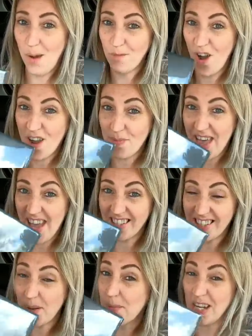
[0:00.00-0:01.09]
I've got him this.
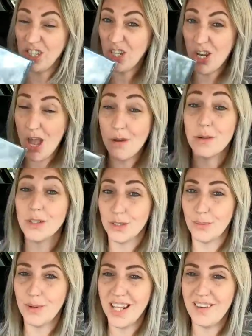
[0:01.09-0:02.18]
But he doesn't know,
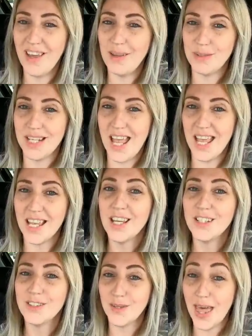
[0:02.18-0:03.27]
so I'm going to give it him today
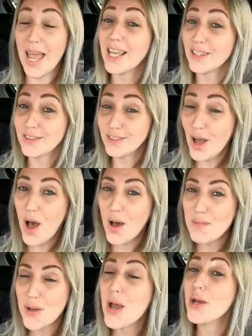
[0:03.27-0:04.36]
so that he can
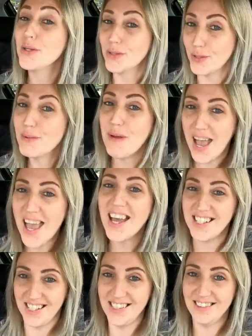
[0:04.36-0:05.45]
stop doing my
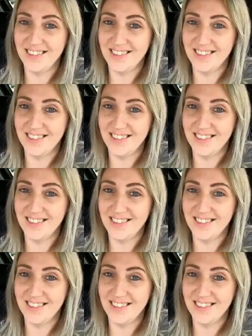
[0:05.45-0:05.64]
head in.